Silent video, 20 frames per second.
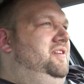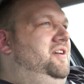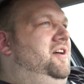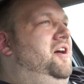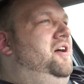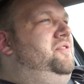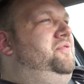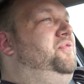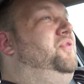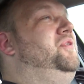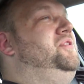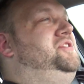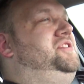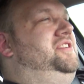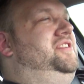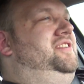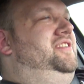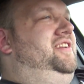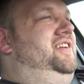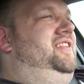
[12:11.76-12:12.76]

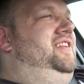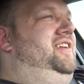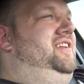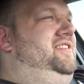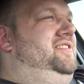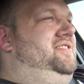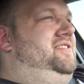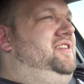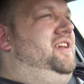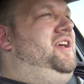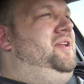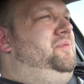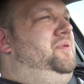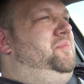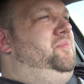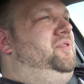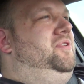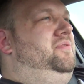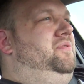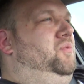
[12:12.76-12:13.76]
unfortunately, that is kind of
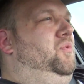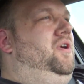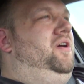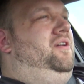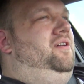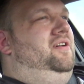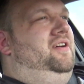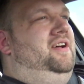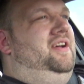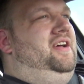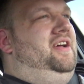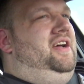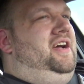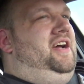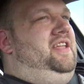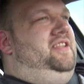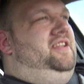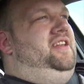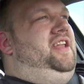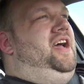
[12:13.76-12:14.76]
improved. Well,
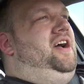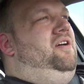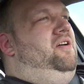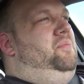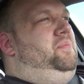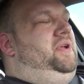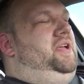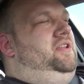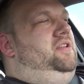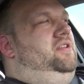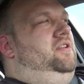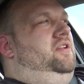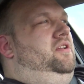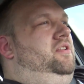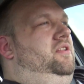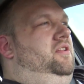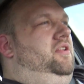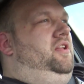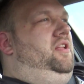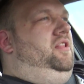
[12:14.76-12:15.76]
and then now, I
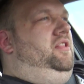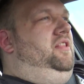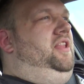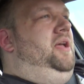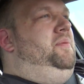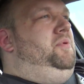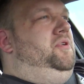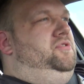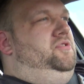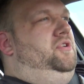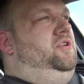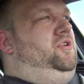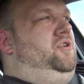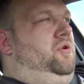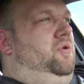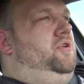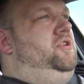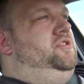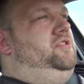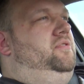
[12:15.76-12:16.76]
mean, Lambos look
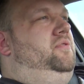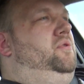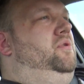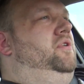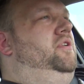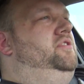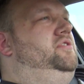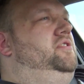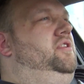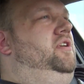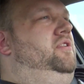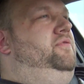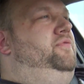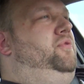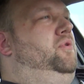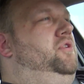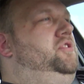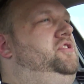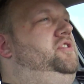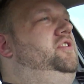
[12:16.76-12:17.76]
gorgeous, of course.
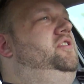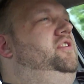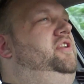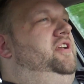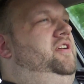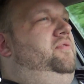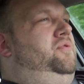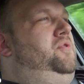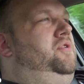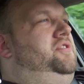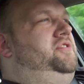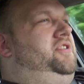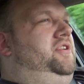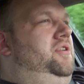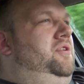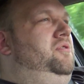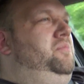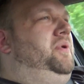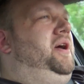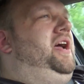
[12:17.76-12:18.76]
Unfortunately, of course,
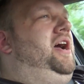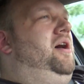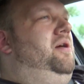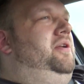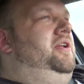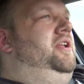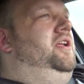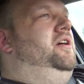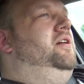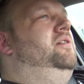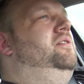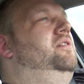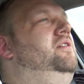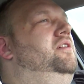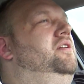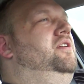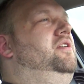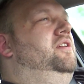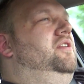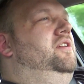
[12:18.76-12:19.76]
they're owned by Audi now.
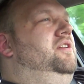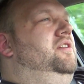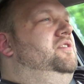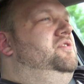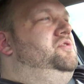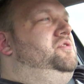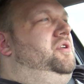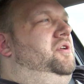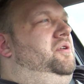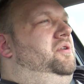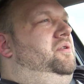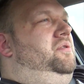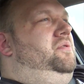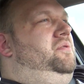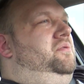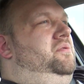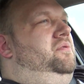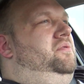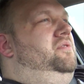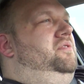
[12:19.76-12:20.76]
Yeah.
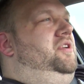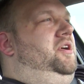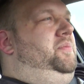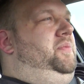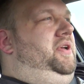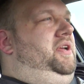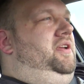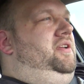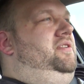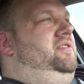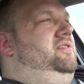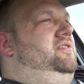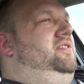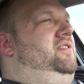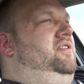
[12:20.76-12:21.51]
So, I mean,